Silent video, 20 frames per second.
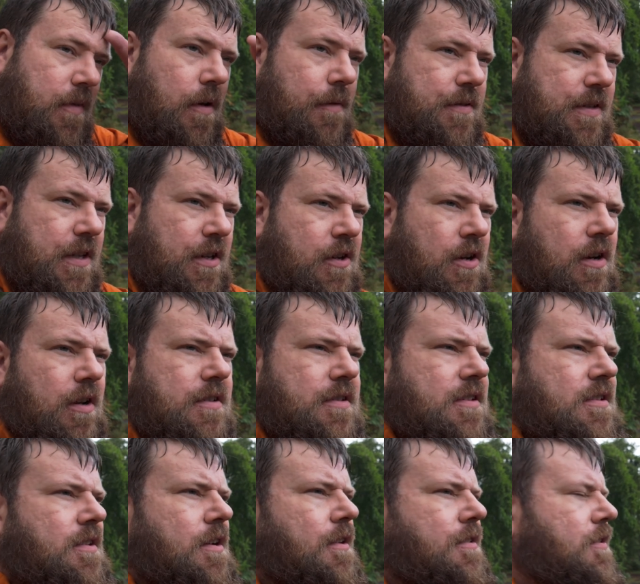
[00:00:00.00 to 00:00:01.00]
obviously the colours
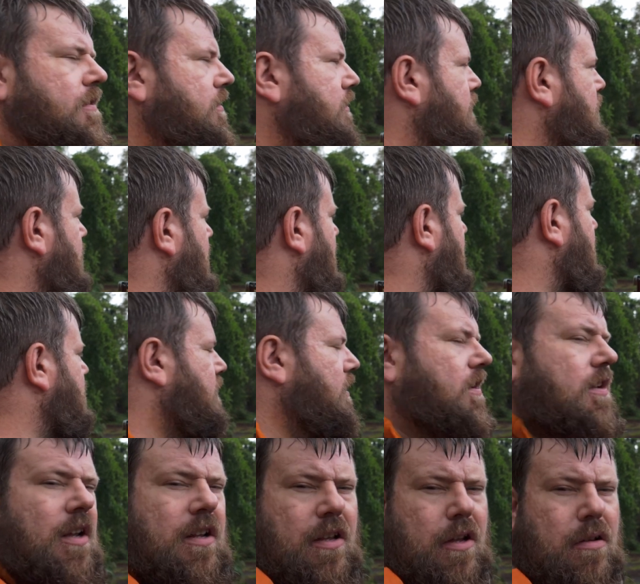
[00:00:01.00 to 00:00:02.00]
are starting to change,
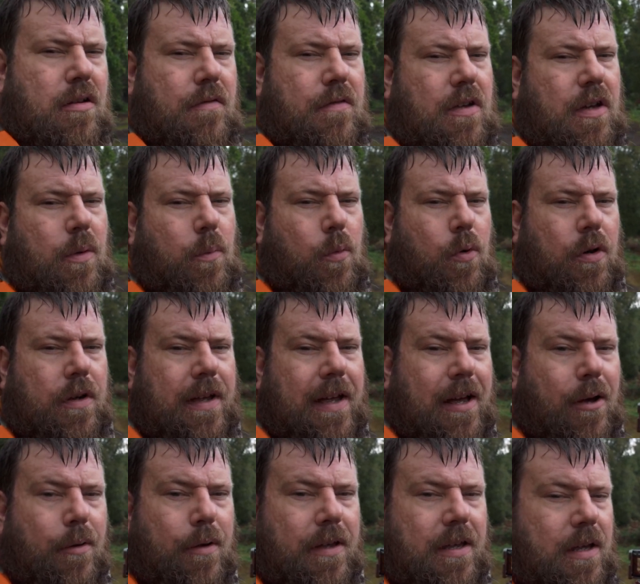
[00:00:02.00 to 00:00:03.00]
and I don't know if you can work it
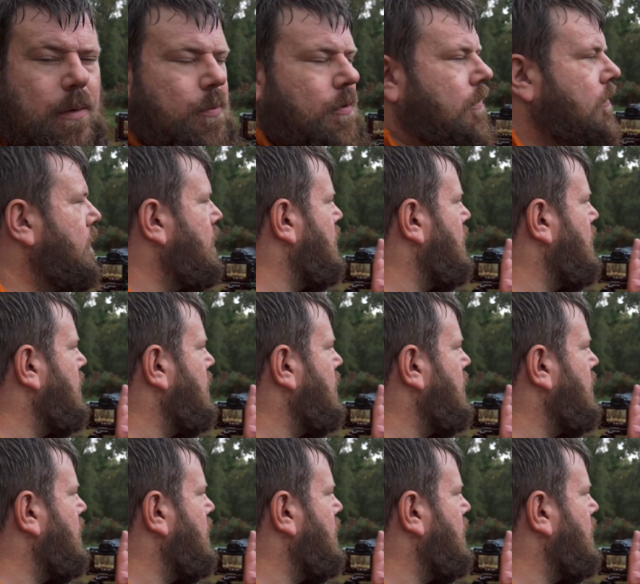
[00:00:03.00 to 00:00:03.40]
out here, but